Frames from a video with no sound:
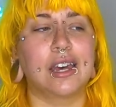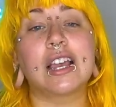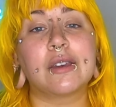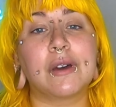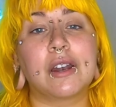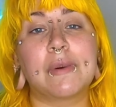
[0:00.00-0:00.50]

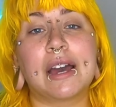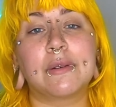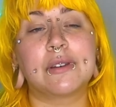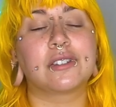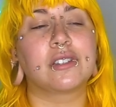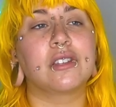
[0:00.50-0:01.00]
Talking about a body
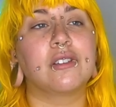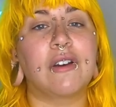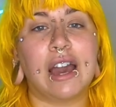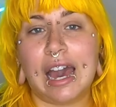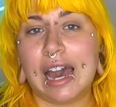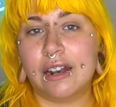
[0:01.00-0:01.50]
piercing that you've
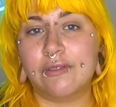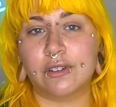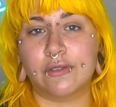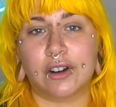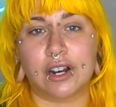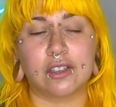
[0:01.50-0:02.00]
had for
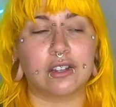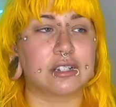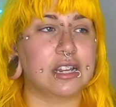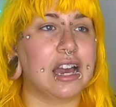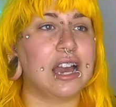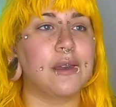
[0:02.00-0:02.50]
a very long
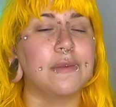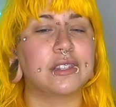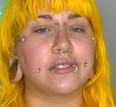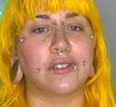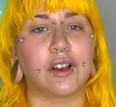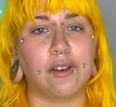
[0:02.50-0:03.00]
time,
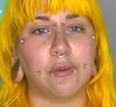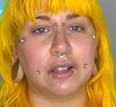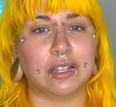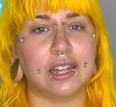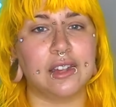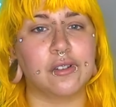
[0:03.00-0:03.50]
it's very
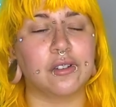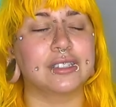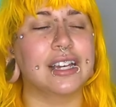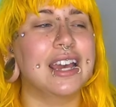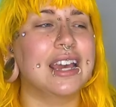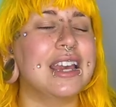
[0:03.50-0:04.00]
well
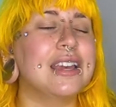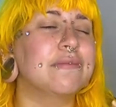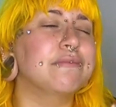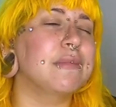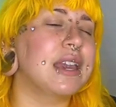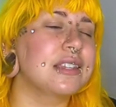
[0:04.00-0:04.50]
healed. It
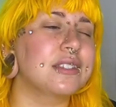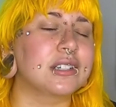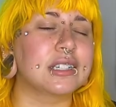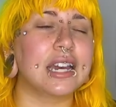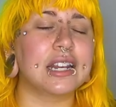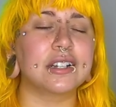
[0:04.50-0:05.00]
may
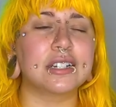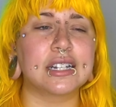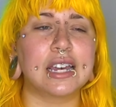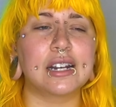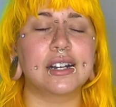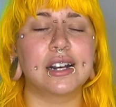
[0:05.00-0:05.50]
still get
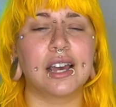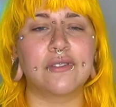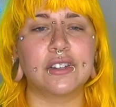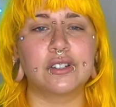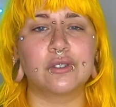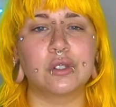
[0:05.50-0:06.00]
irritated and
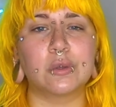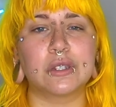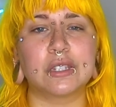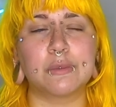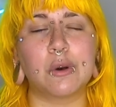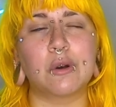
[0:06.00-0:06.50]
have issues with
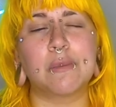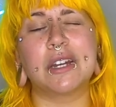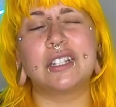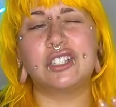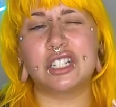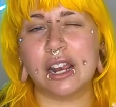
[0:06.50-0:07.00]
smoke,
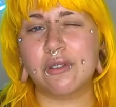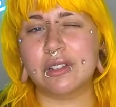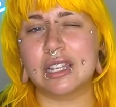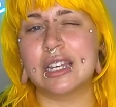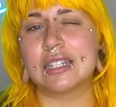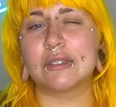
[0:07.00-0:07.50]
but
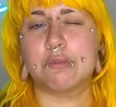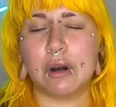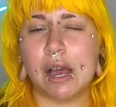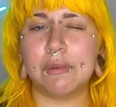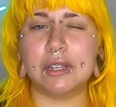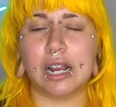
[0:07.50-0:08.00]
generally it's
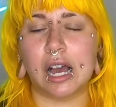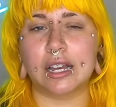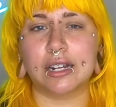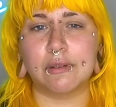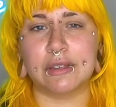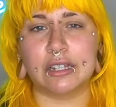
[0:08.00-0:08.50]
probably not
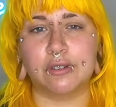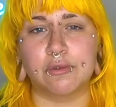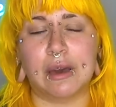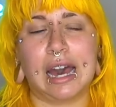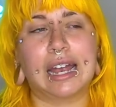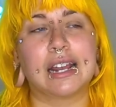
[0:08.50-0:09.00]
going to be too
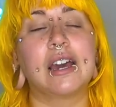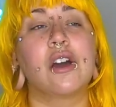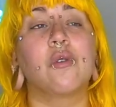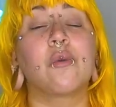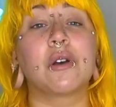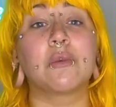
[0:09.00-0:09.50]
bad.
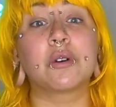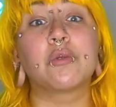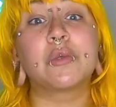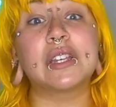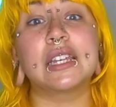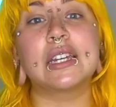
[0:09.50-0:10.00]
Where we're
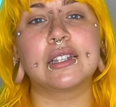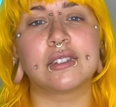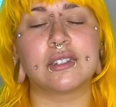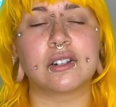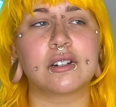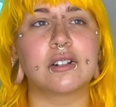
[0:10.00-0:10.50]
really
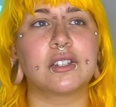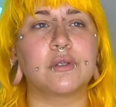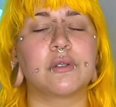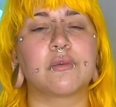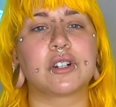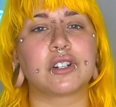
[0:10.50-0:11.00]
concerned is
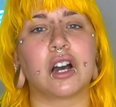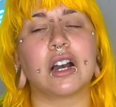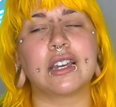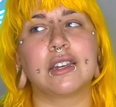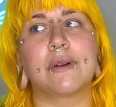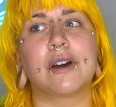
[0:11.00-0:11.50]
when we're
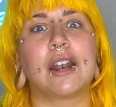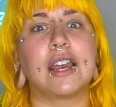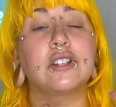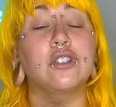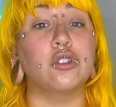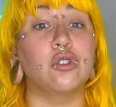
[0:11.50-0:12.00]
talking about
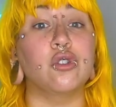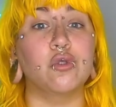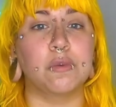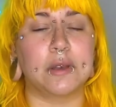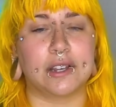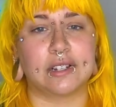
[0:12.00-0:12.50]
a
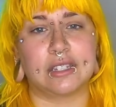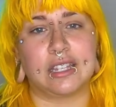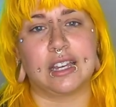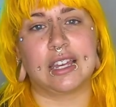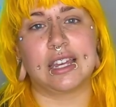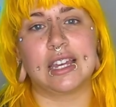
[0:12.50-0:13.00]
new
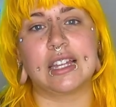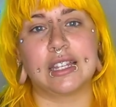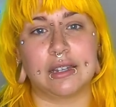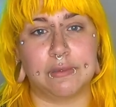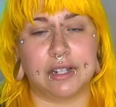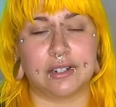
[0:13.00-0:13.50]
piercing, a
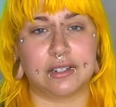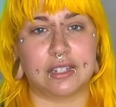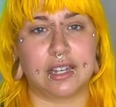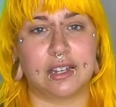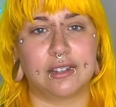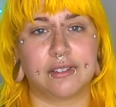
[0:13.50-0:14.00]
healing
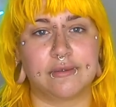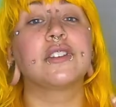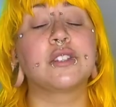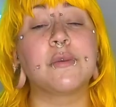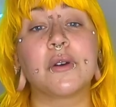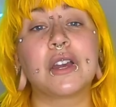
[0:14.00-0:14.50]
piercing.
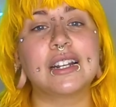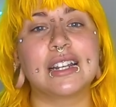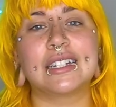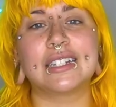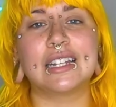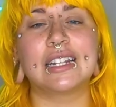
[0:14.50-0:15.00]
Smoking
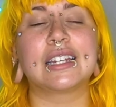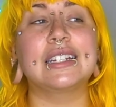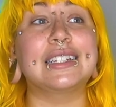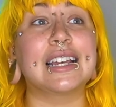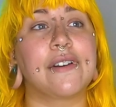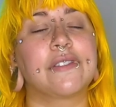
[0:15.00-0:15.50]
nicotine can
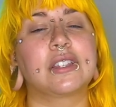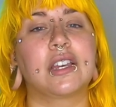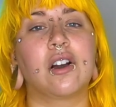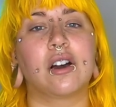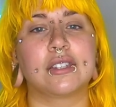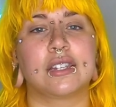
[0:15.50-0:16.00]
definitely
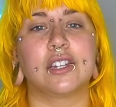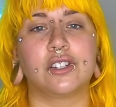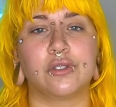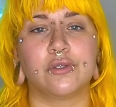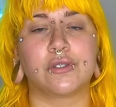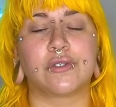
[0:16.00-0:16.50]
cause
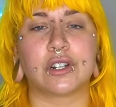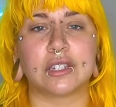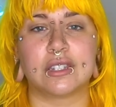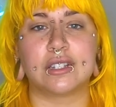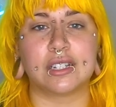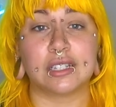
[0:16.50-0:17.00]
issues for a
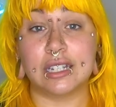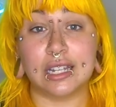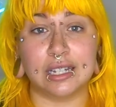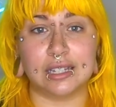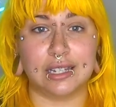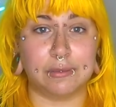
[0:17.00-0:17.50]
still
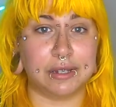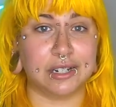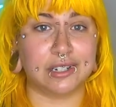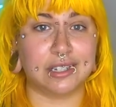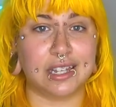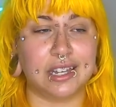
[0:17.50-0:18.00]
healing
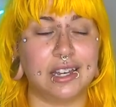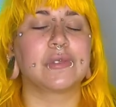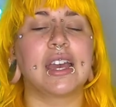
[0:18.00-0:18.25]
piercing.